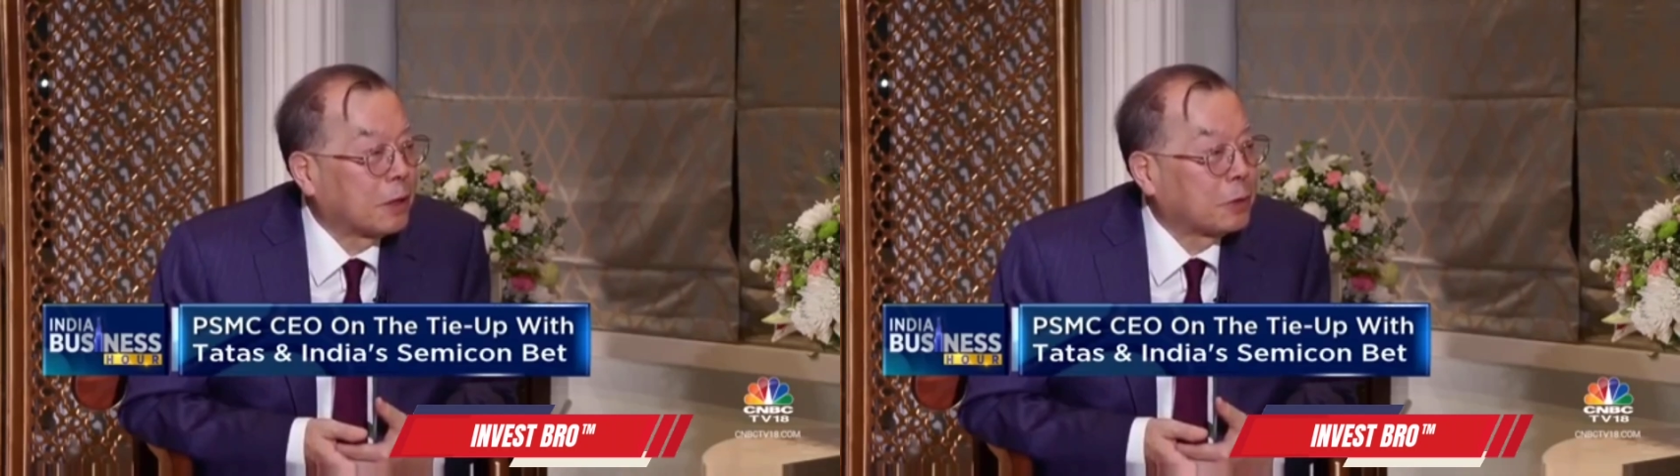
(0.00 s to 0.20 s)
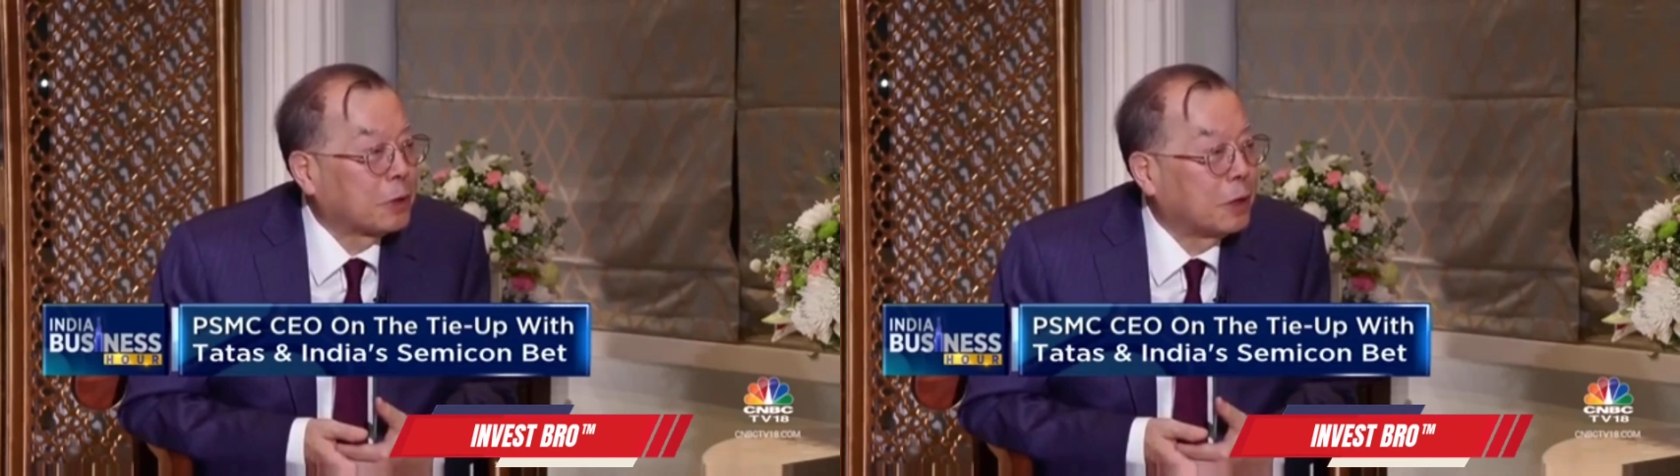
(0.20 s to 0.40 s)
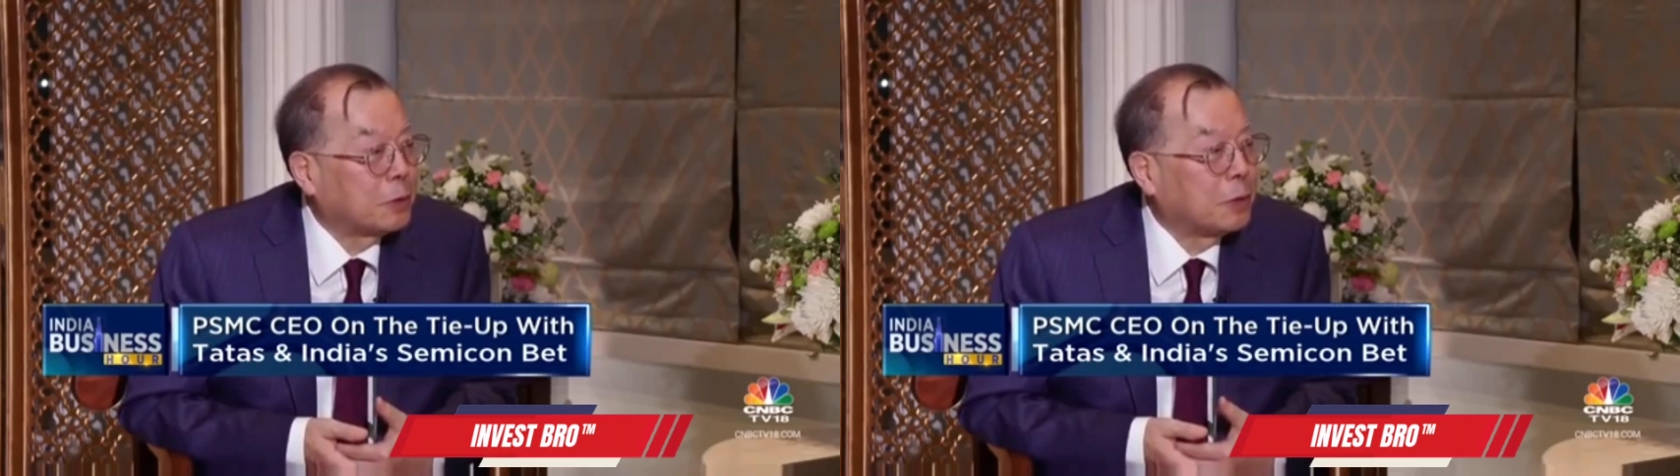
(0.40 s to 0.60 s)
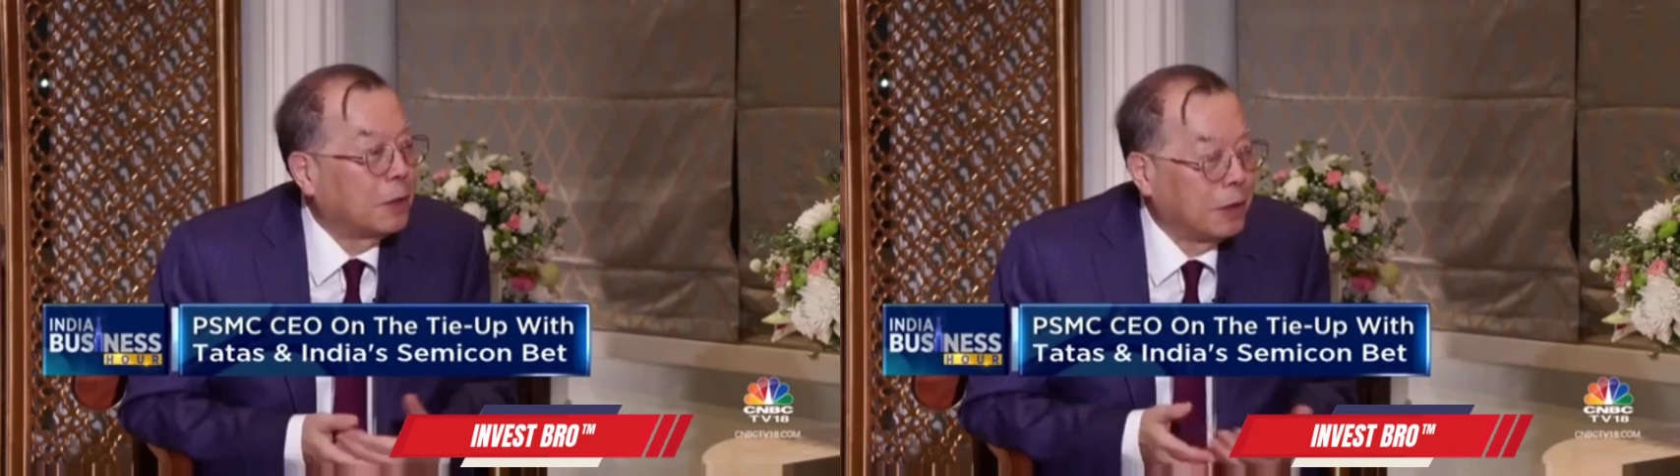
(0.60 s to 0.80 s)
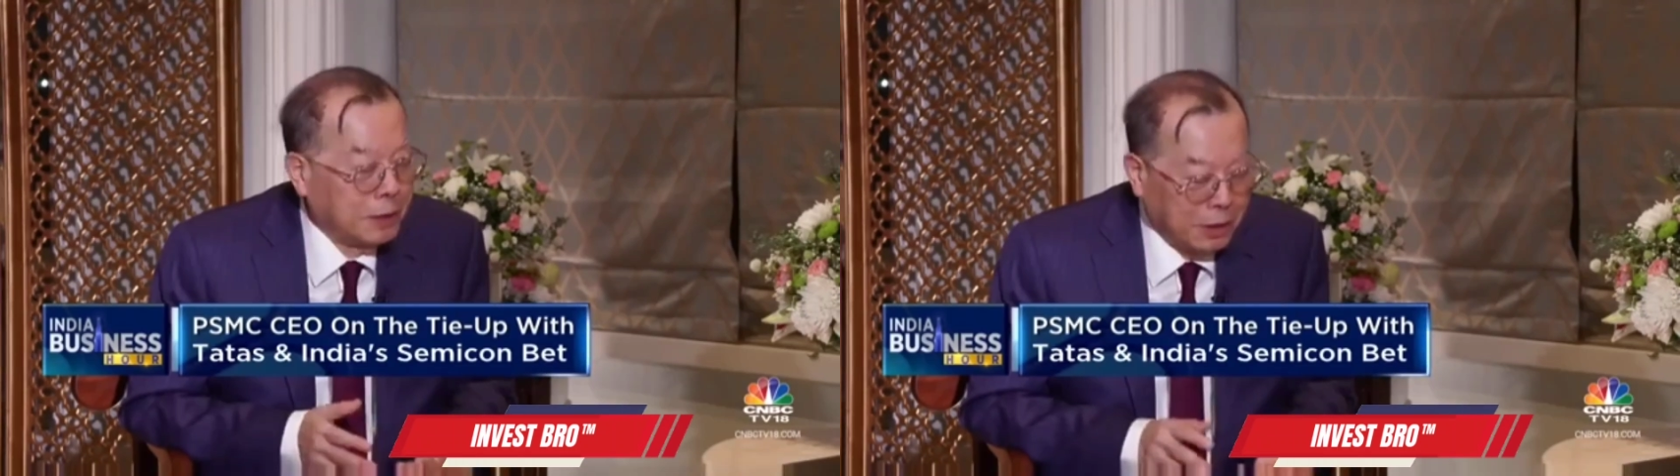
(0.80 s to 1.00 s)

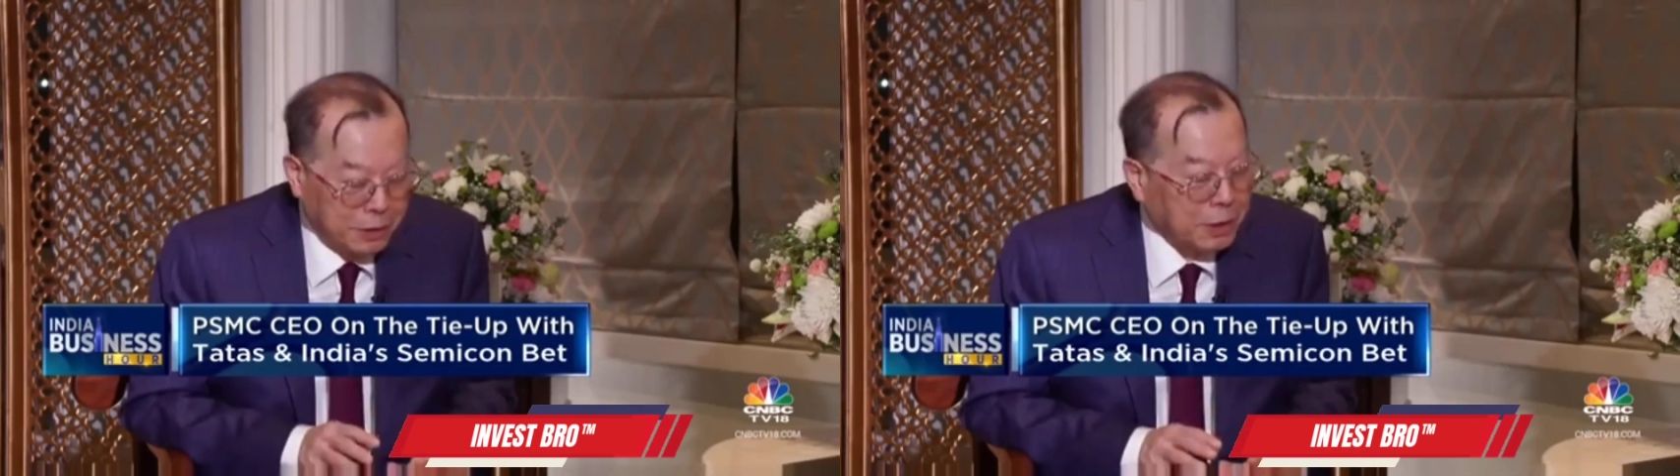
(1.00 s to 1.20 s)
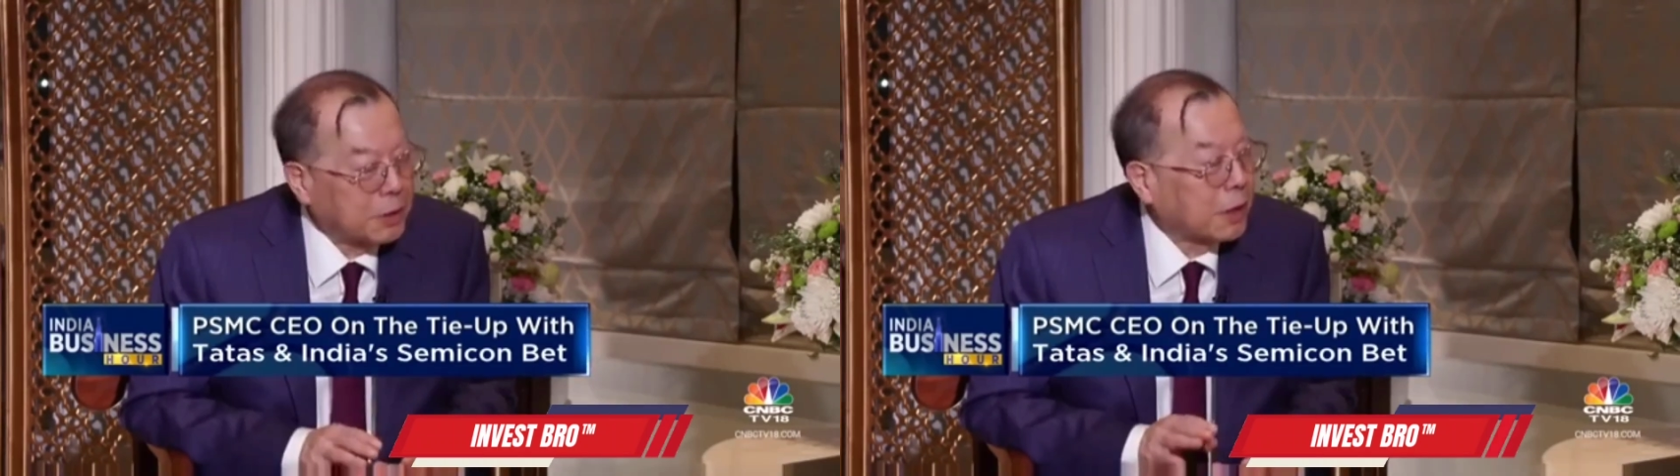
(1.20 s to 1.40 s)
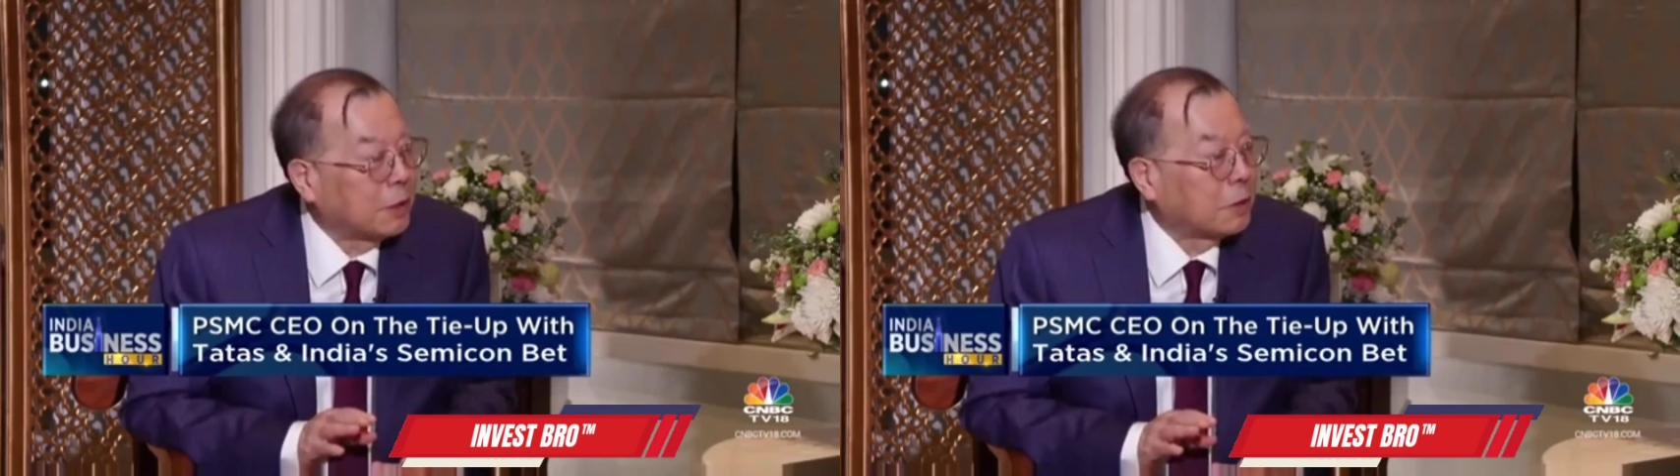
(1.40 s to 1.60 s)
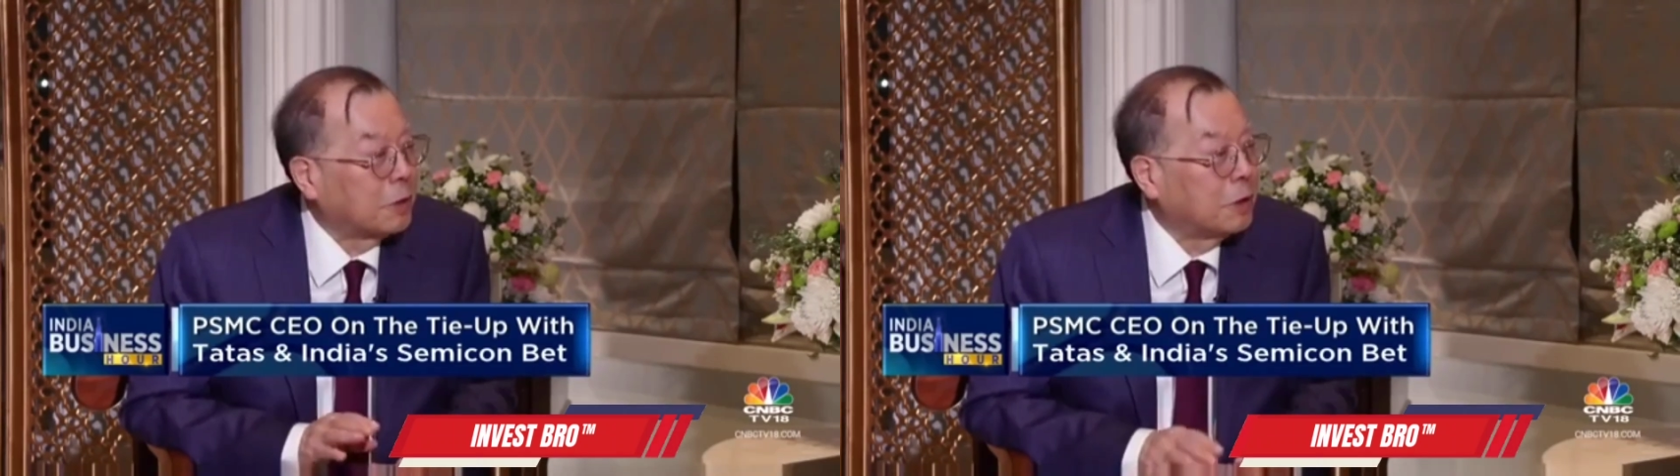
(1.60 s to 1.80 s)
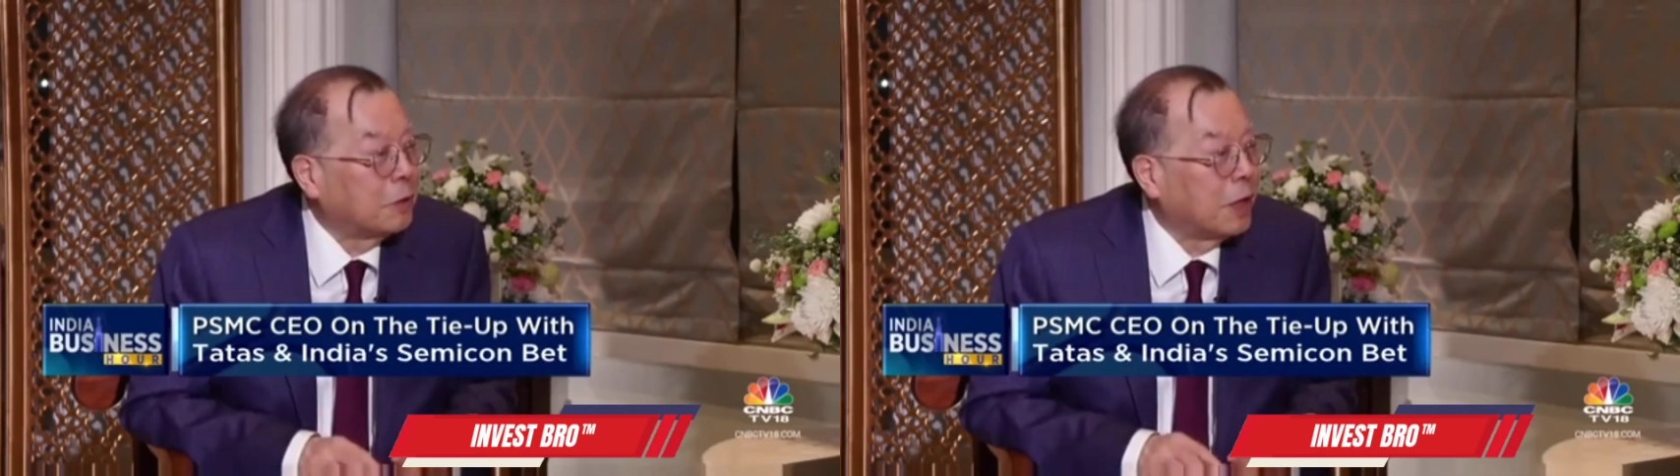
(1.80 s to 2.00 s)
Association. There's a 6 countries: